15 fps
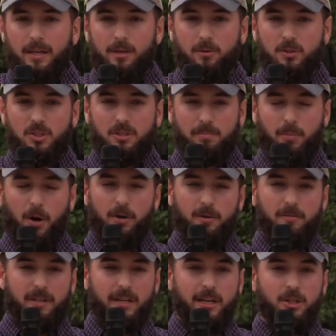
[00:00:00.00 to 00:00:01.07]
He was part
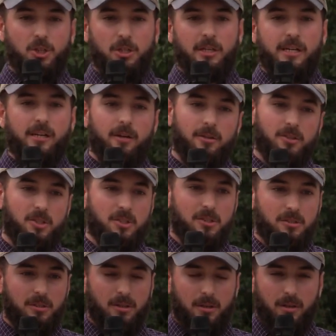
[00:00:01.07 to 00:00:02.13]
of an engineer's
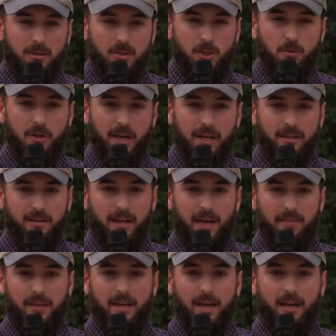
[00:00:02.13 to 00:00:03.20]
unit,
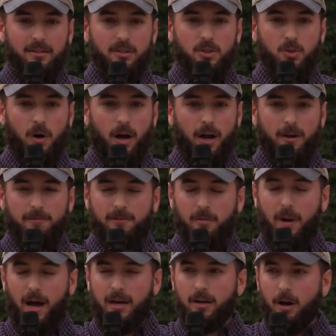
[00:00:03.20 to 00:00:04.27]
and they had to drive
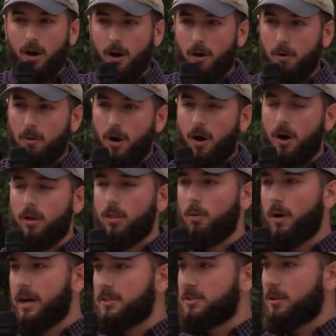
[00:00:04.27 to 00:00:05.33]
from Idaho all the
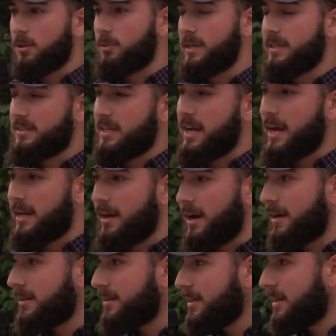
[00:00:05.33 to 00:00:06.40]
way to
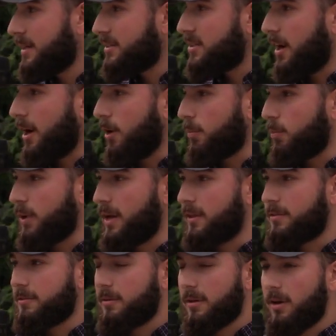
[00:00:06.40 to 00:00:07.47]
Louisiana to help
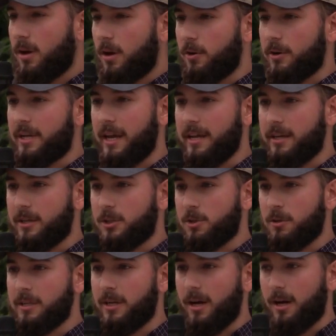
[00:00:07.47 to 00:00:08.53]
with Hurricane
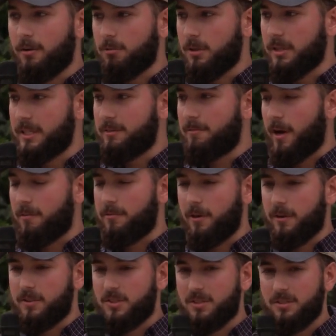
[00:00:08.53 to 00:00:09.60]
Katrina relief
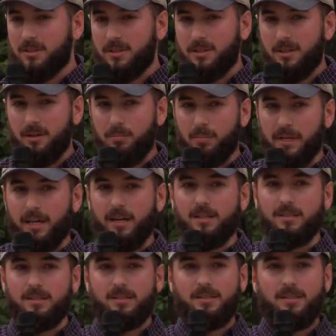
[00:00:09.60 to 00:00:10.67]
efforts
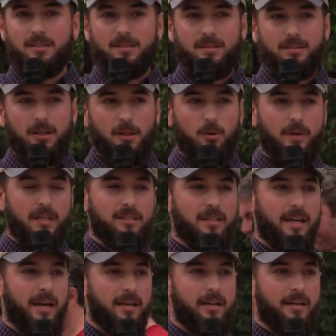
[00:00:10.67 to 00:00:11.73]
because the
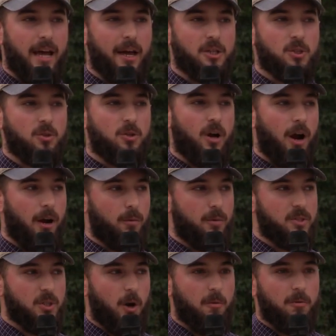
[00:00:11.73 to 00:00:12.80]
Louisiana National Guard
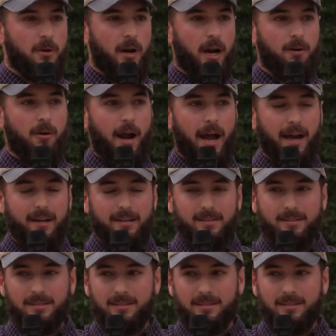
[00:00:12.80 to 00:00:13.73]
was over in Iraq.